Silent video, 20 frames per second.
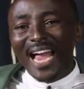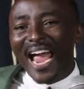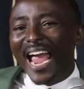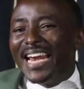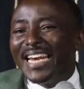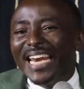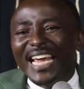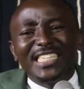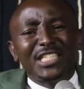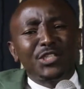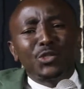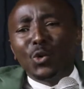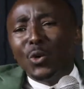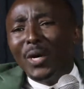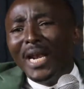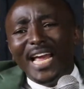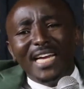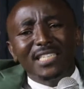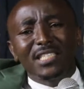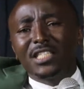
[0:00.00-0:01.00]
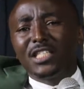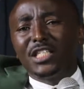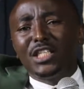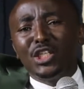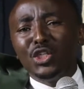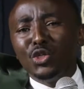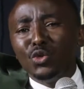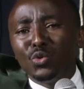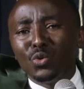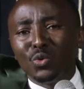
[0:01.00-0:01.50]
and
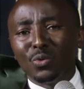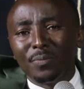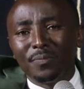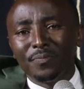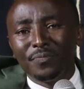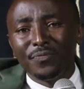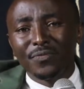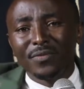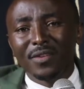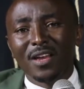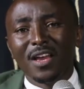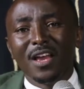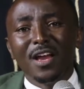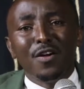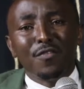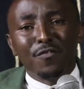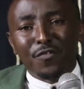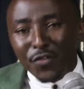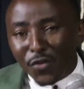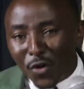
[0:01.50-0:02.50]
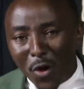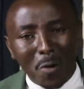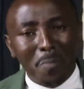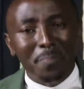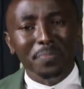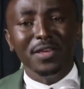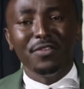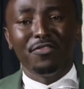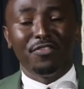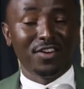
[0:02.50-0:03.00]
isolates you
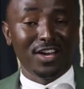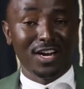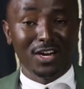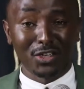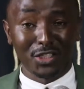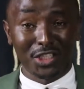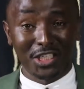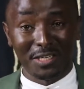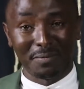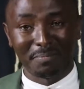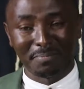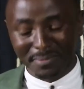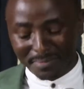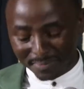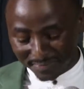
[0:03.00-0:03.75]
from the fellowship,